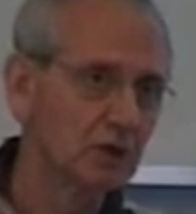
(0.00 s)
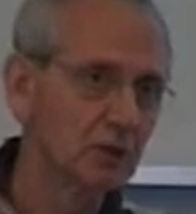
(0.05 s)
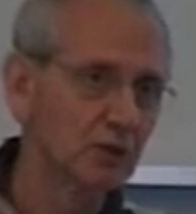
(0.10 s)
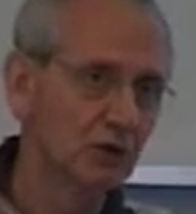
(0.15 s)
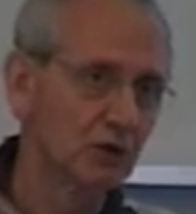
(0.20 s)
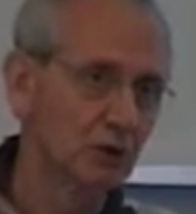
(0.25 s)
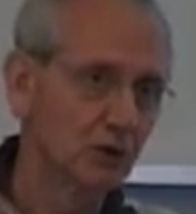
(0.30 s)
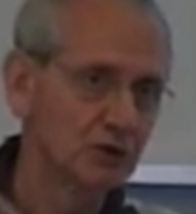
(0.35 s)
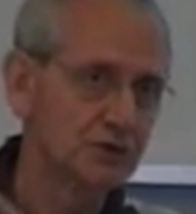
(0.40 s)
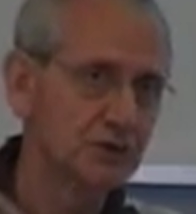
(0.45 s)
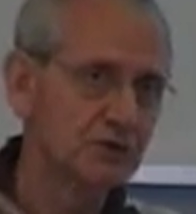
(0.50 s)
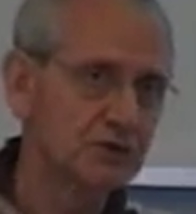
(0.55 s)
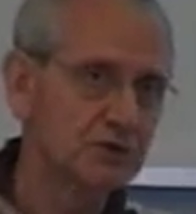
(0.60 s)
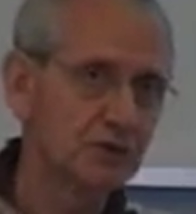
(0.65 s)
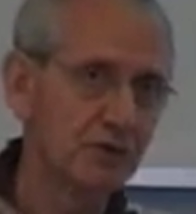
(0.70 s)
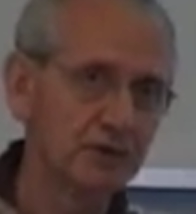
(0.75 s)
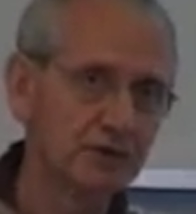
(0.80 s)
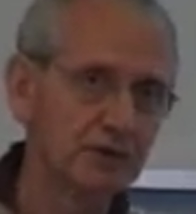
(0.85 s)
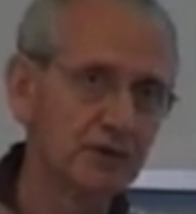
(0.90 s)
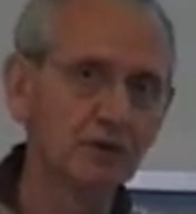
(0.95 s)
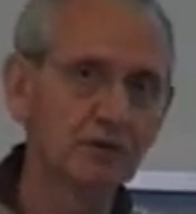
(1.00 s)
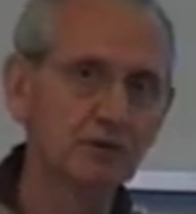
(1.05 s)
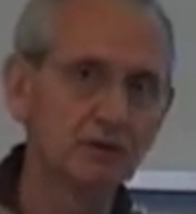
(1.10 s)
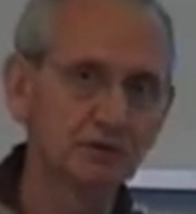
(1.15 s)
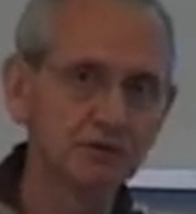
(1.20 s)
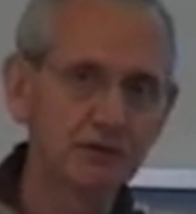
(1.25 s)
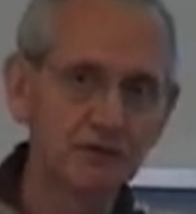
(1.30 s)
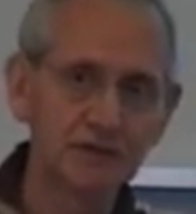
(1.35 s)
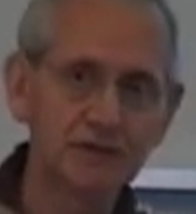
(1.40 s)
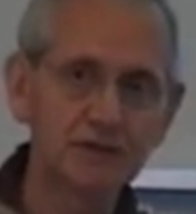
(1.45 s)
because this
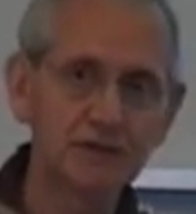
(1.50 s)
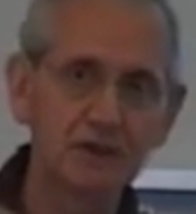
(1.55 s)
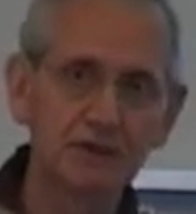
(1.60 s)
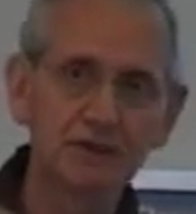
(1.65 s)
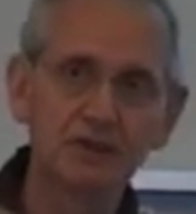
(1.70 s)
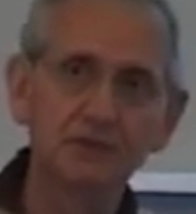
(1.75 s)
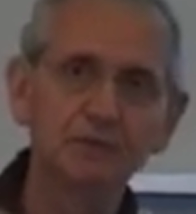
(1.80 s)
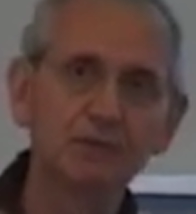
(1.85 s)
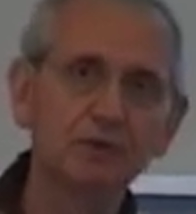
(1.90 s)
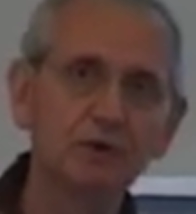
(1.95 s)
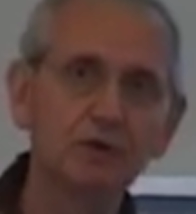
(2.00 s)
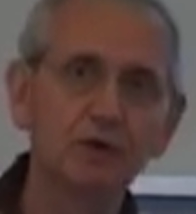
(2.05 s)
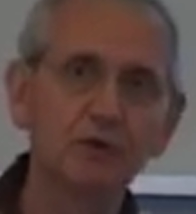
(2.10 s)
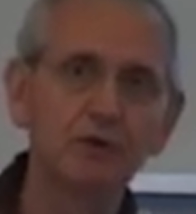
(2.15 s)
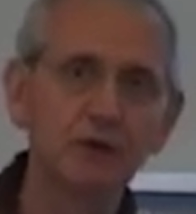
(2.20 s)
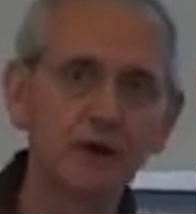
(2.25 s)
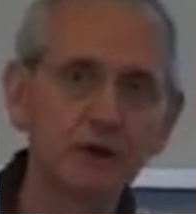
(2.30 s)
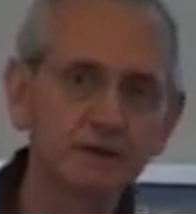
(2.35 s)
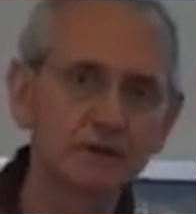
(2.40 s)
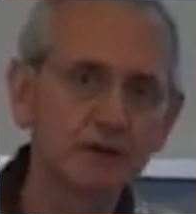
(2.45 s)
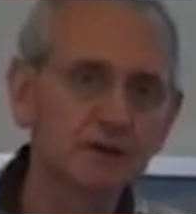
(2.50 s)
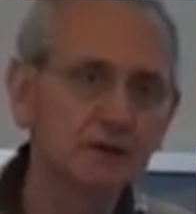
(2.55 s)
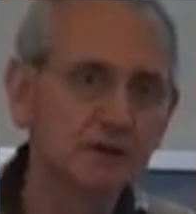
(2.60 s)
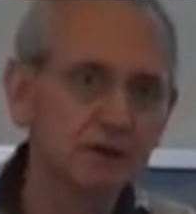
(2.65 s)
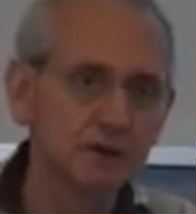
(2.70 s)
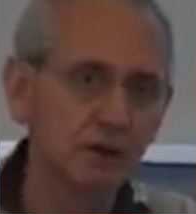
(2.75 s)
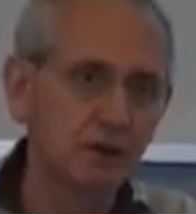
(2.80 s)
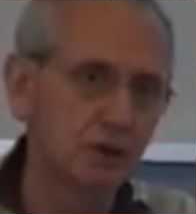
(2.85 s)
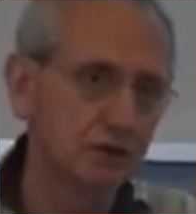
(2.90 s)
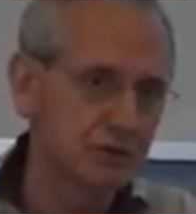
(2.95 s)
particular test cannot be conducted
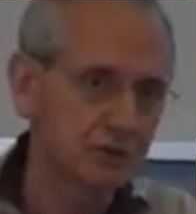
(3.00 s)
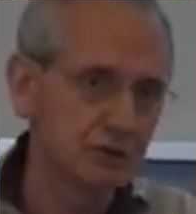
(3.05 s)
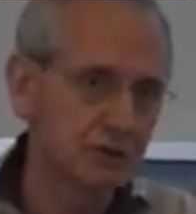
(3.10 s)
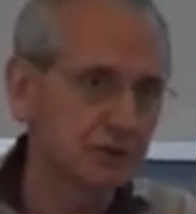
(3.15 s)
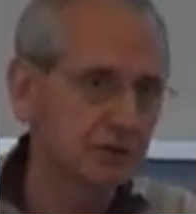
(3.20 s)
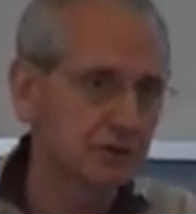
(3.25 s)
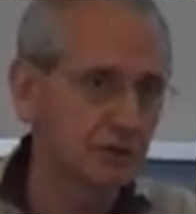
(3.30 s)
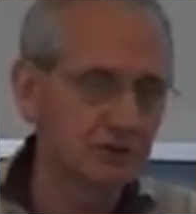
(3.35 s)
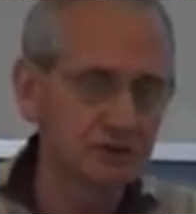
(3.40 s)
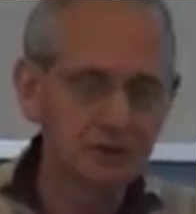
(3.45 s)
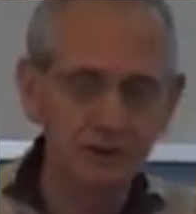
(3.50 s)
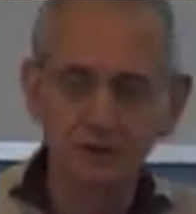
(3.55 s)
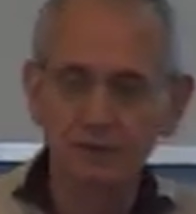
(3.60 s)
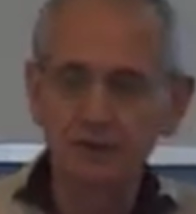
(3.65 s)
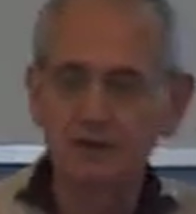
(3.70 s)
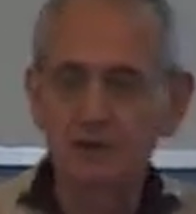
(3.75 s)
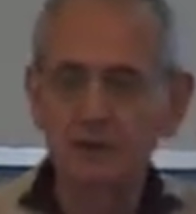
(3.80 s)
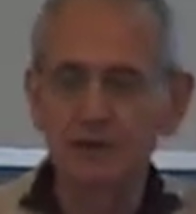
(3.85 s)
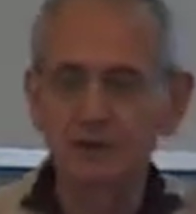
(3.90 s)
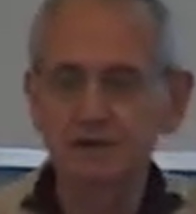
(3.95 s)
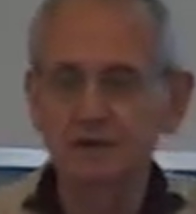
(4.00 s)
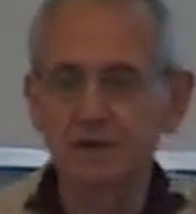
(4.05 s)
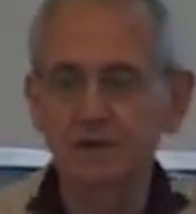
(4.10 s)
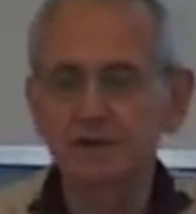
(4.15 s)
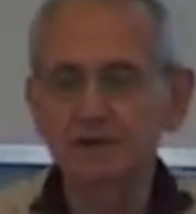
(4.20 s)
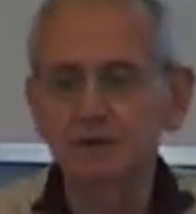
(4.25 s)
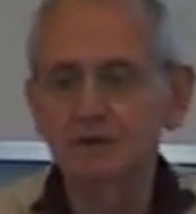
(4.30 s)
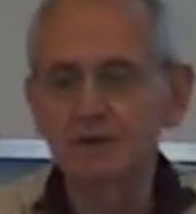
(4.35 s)
in the hospital or something like that.